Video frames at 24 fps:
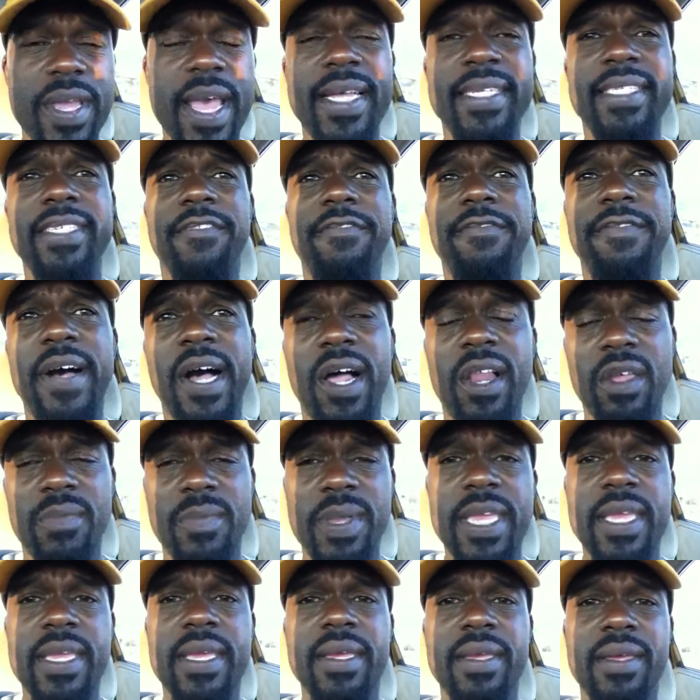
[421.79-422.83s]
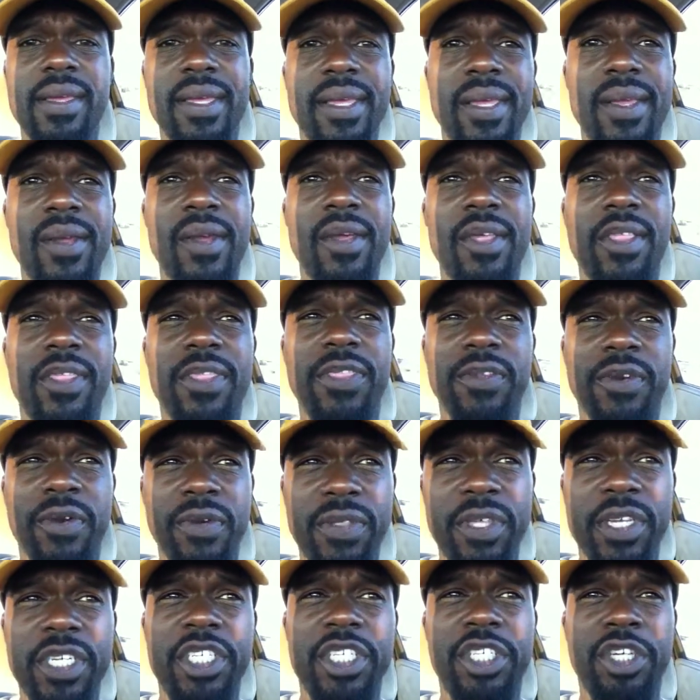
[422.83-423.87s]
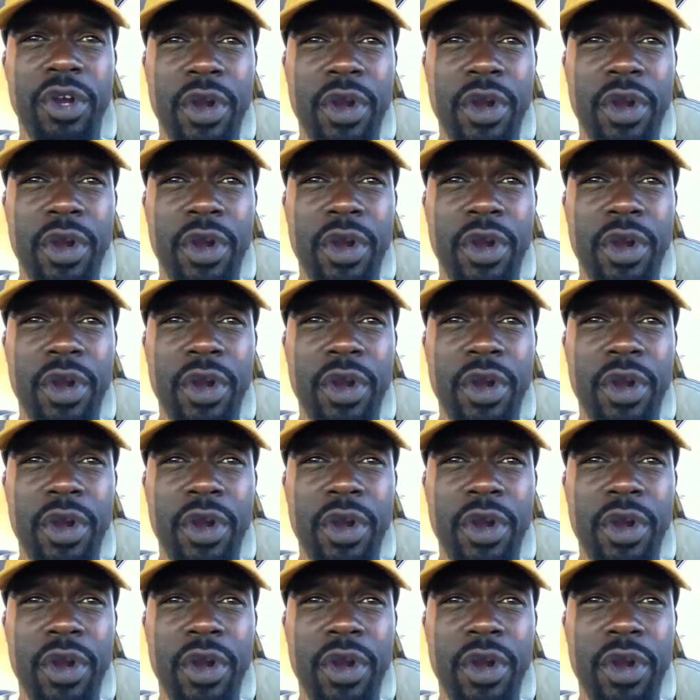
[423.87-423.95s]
you guys to follow me through this